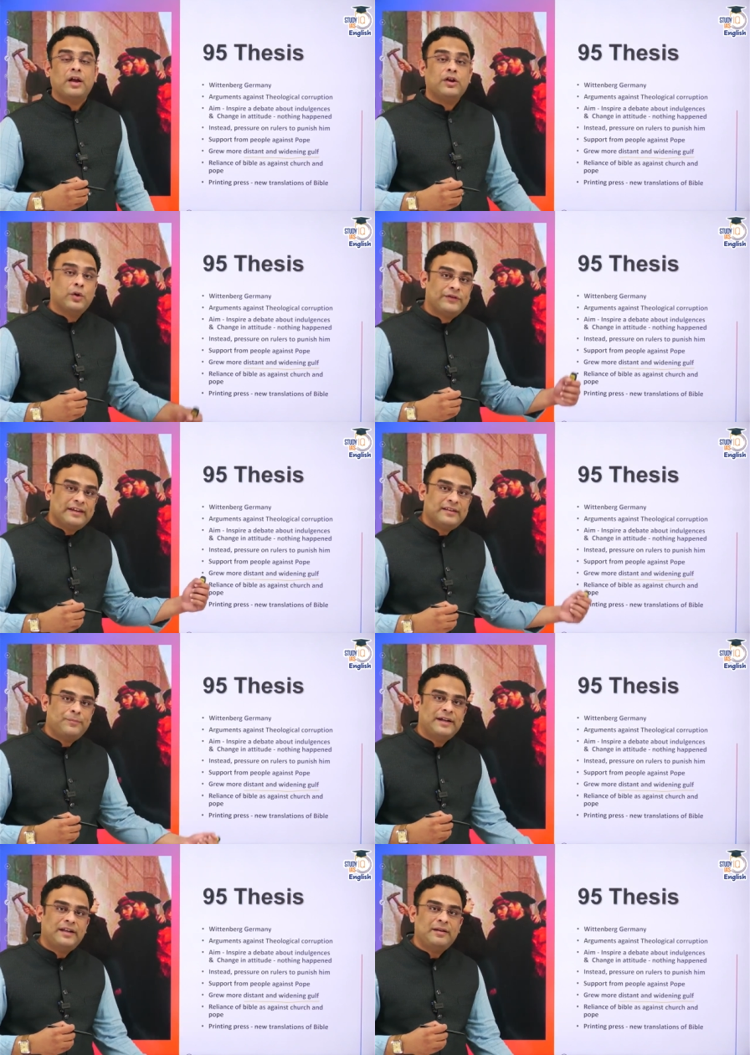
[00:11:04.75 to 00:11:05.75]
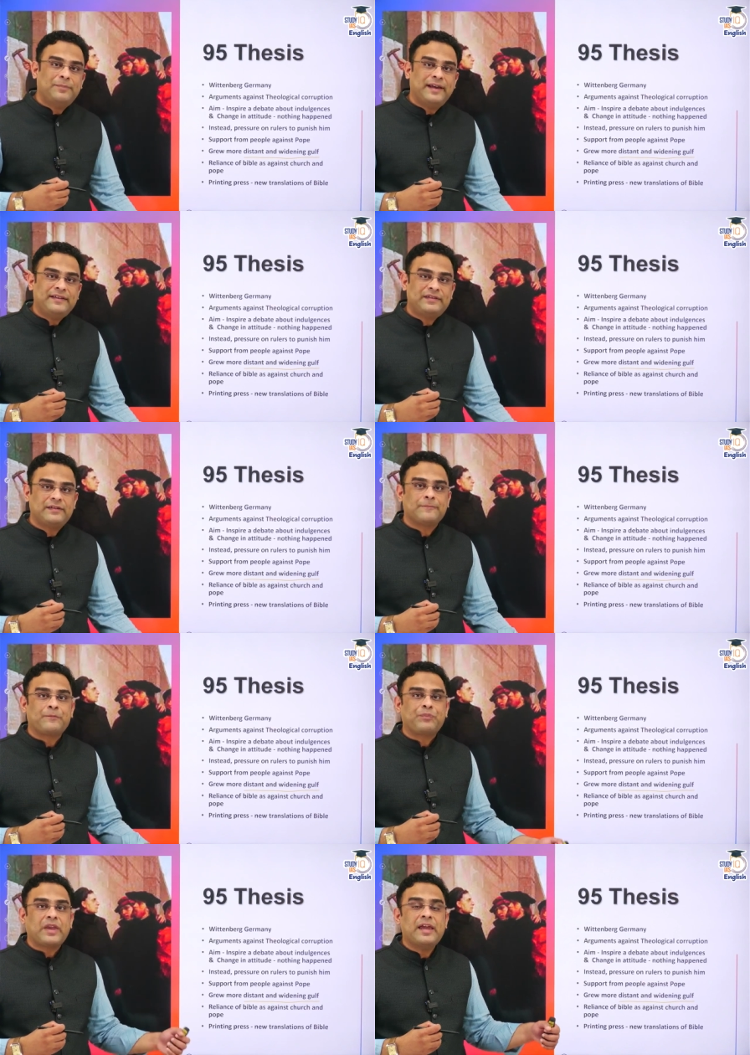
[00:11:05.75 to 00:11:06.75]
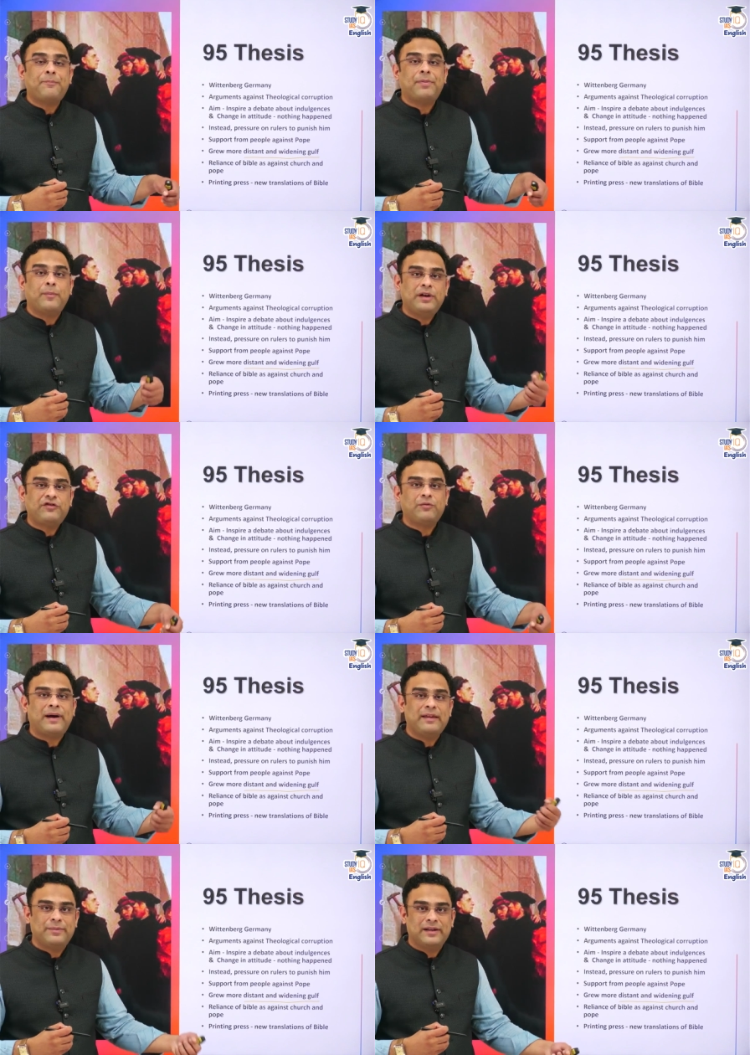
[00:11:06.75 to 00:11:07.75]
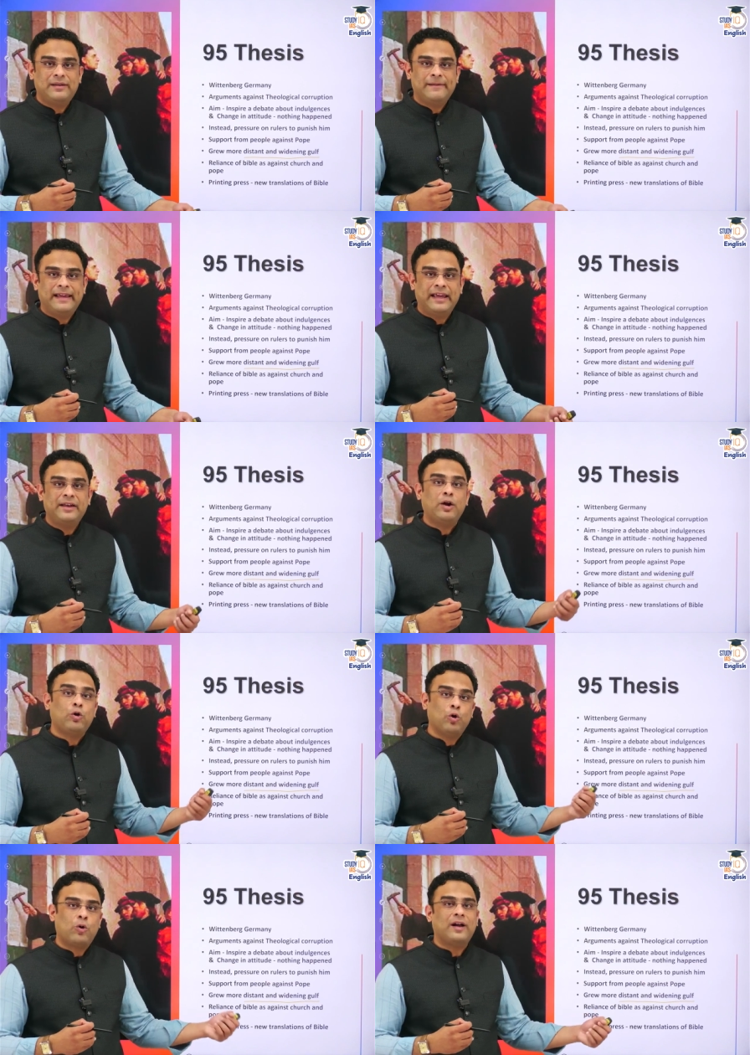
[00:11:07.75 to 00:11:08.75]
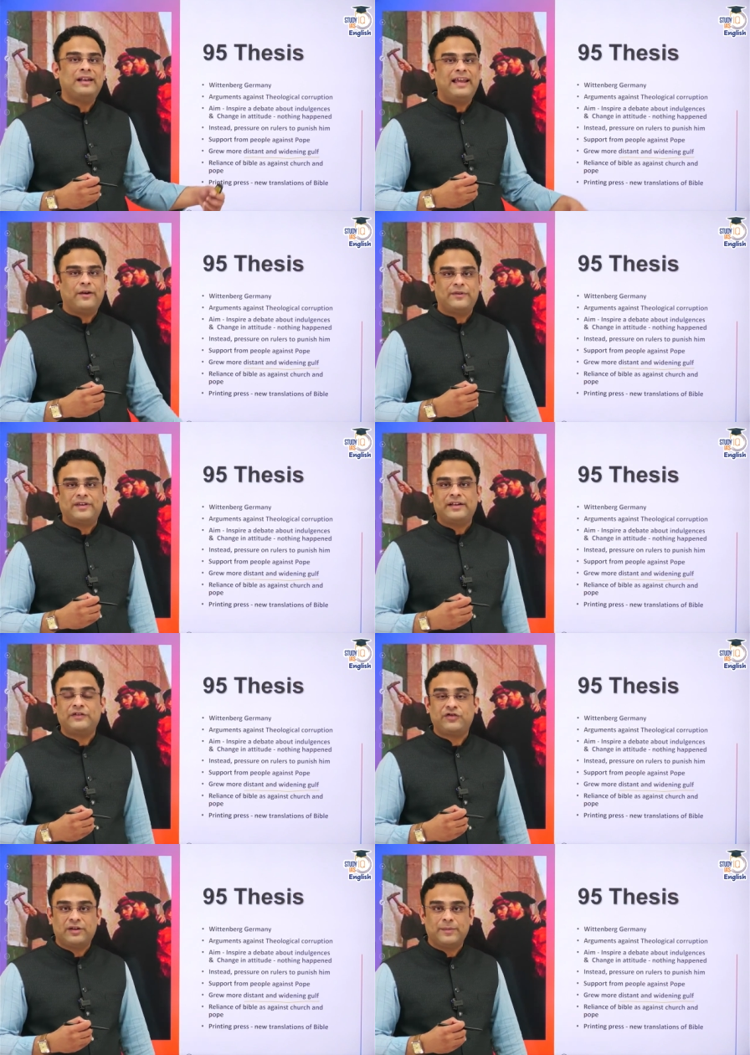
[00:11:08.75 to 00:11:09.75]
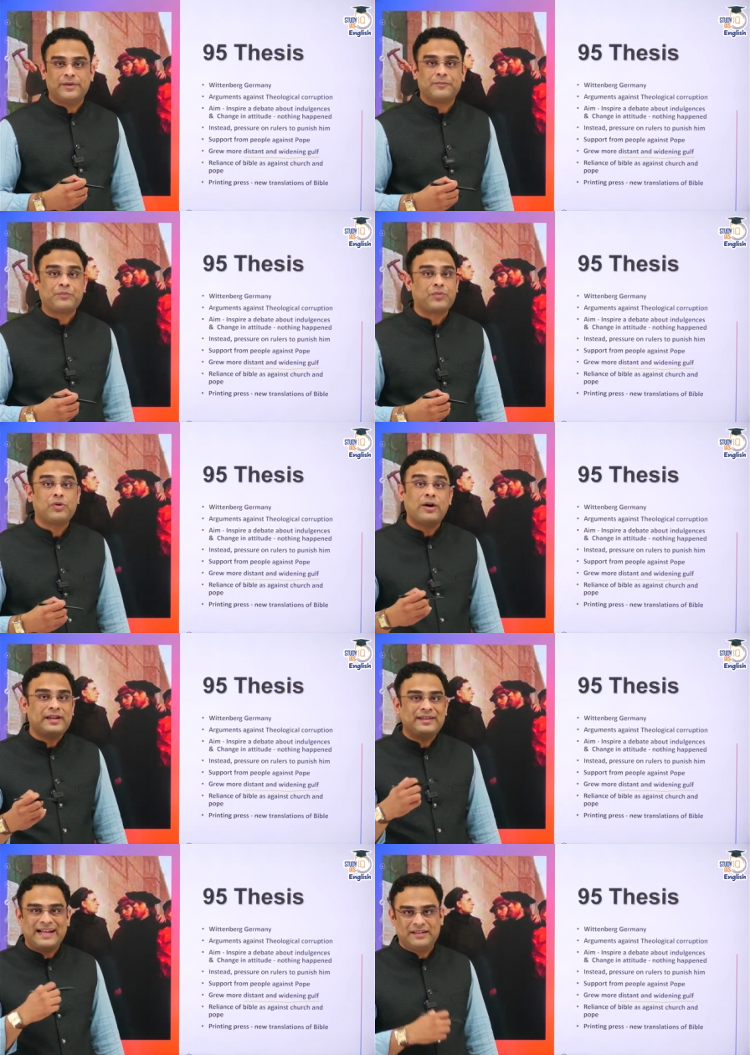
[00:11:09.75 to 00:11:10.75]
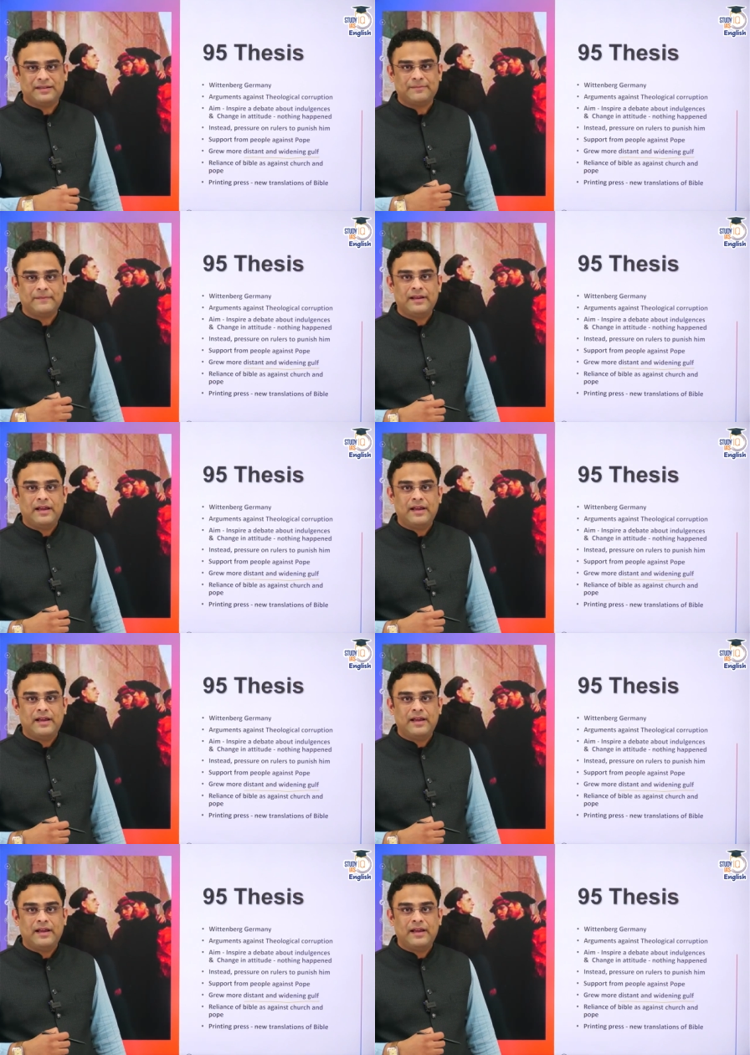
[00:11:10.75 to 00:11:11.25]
Using the printing press, he published Bible in local language, that is German, not in Latin,